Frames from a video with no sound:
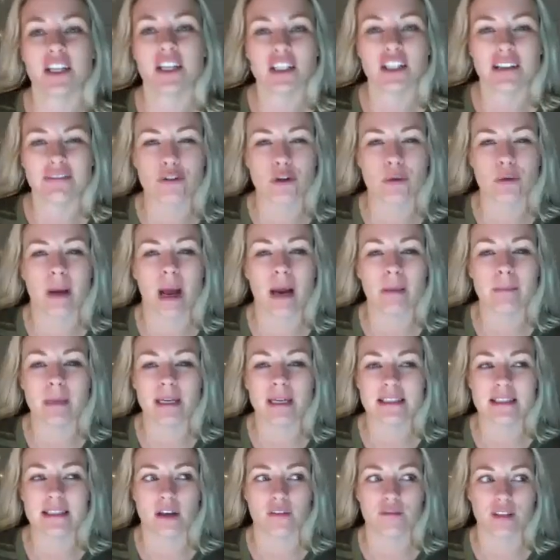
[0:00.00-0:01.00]
I just have to remind
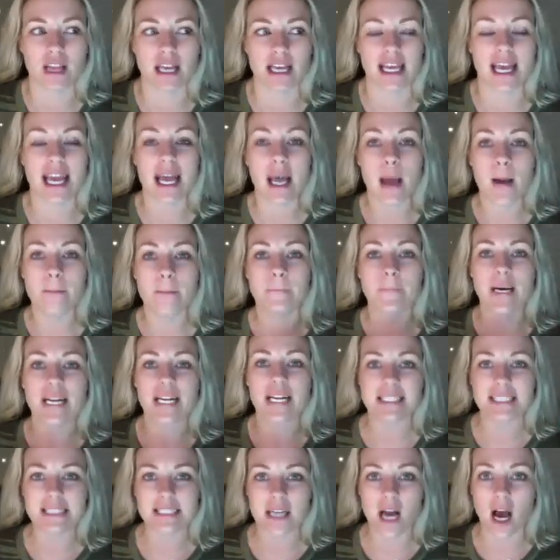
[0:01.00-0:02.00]
myself, like, but
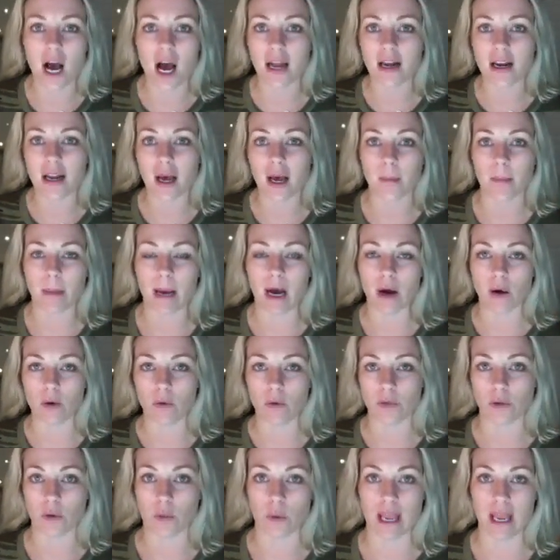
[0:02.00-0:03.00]
it's not about
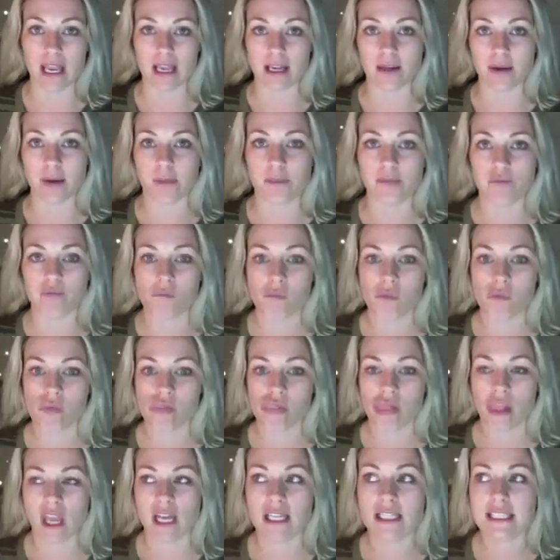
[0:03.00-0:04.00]
the weight.
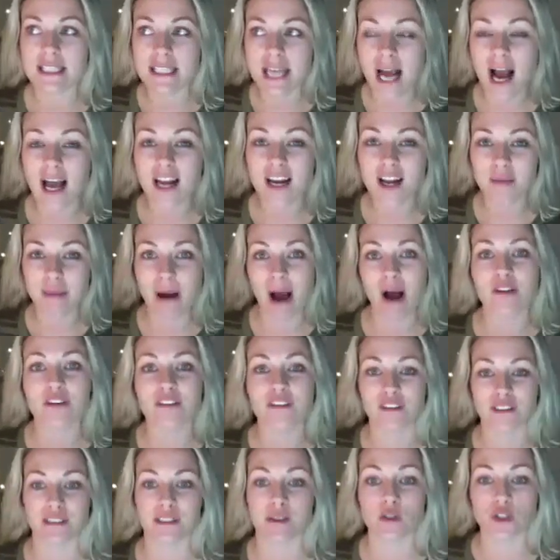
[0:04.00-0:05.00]
It's not about the
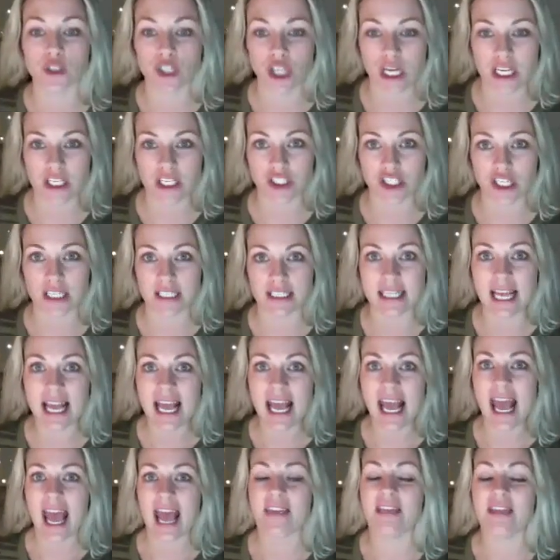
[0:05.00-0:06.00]
physical changes.
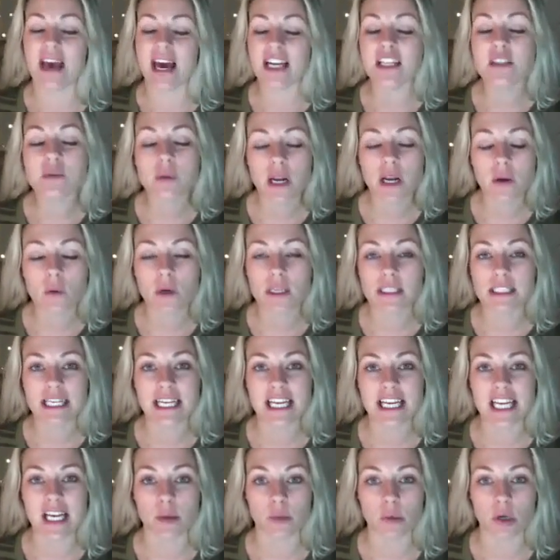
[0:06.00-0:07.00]
And that is what I want to
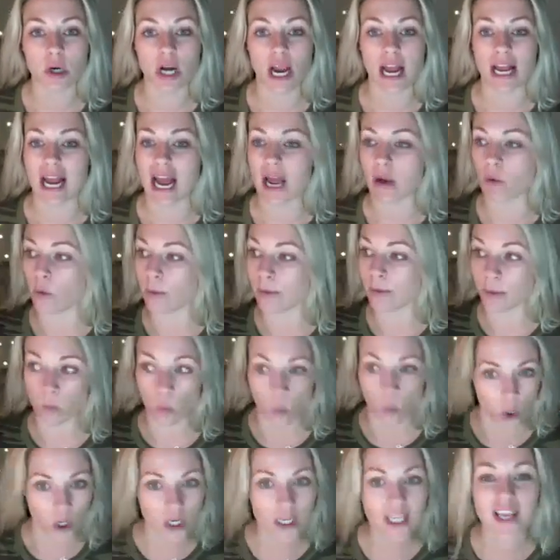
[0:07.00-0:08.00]
hammer. And I will be
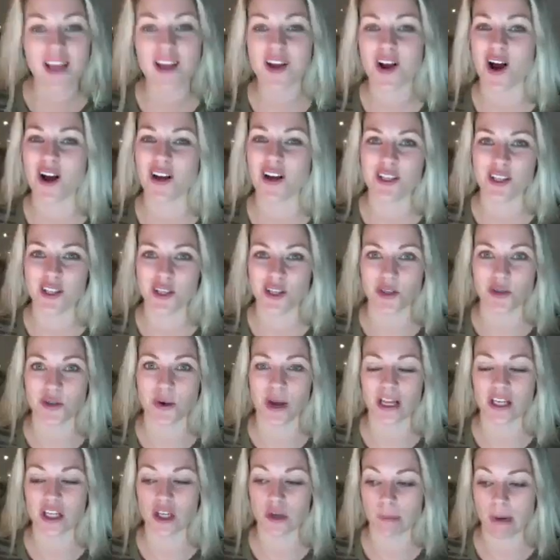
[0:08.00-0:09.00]
working on you
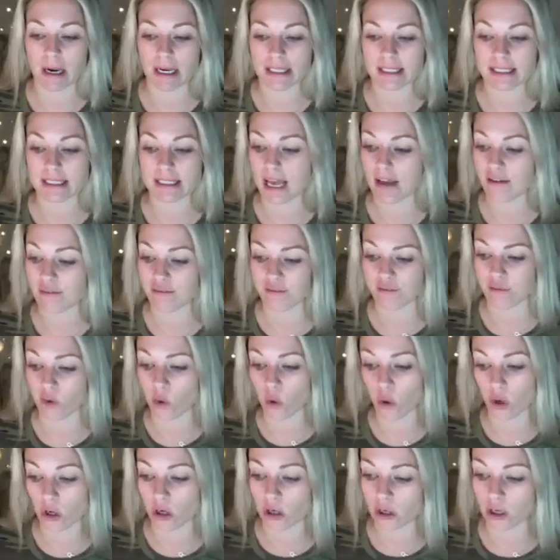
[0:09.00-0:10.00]
and your mindset
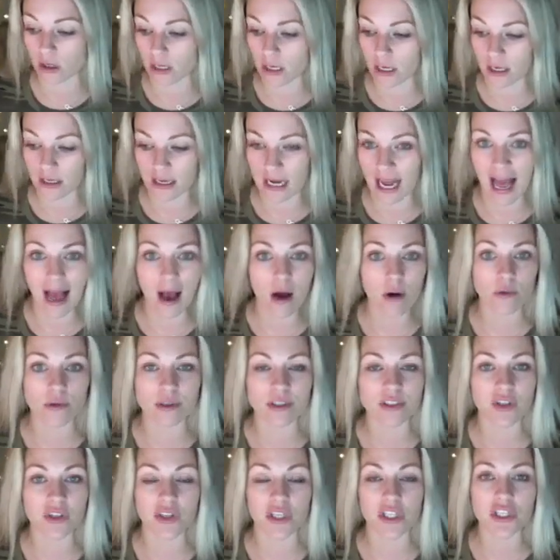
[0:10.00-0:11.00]
for now
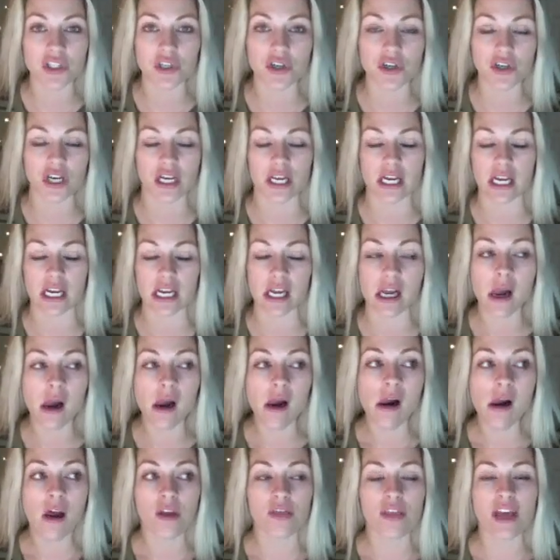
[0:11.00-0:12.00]
until eternity,
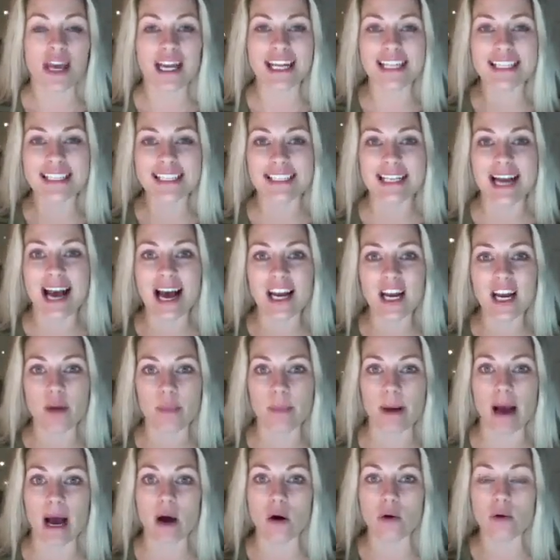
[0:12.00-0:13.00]
that it's not
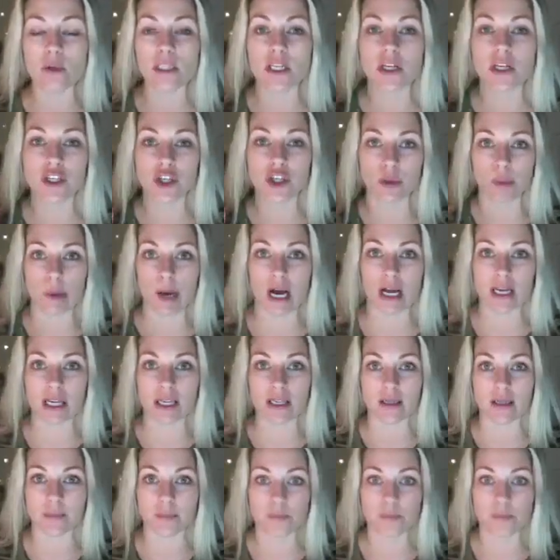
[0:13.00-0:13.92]
about your body.